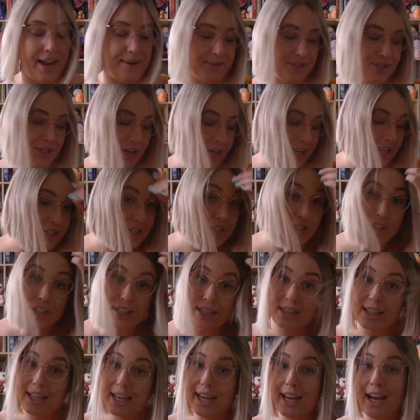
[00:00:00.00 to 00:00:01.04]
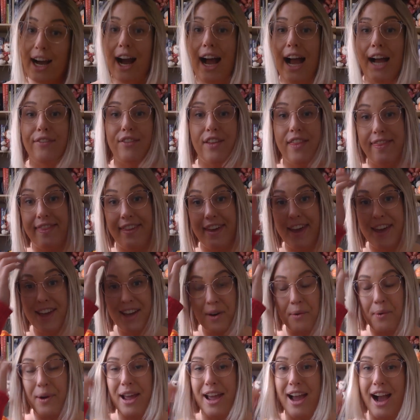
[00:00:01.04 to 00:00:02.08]
So historically I have a thing
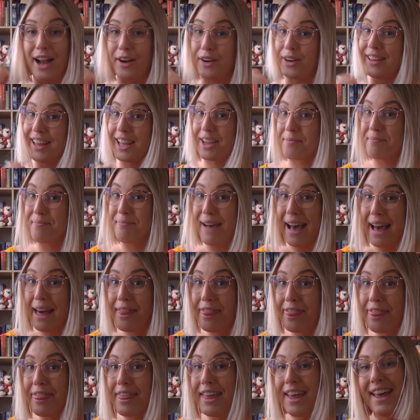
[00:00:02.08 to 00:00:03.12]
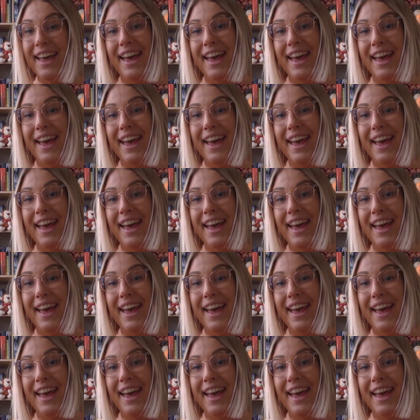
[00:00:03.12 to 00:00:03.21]
where I don't like math.